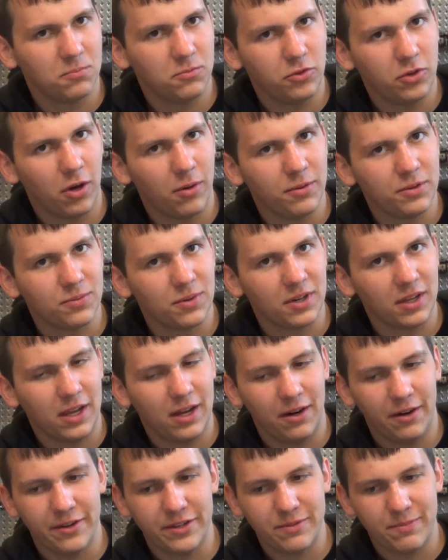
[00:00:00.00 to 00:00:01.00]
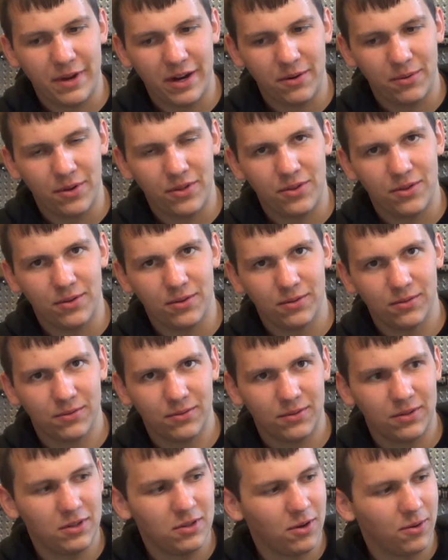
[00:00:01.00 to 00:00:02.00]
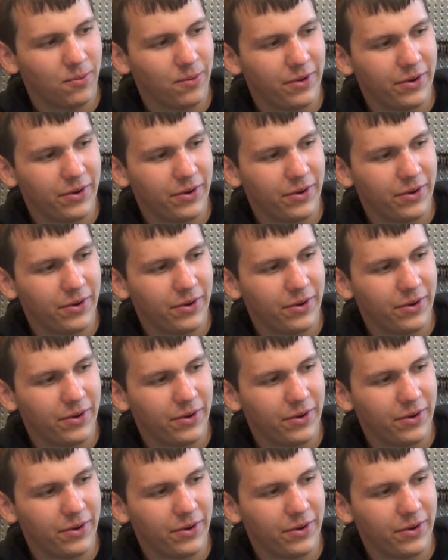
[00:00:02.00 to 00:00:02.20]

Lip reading: You always want to carry a spare with you. You don't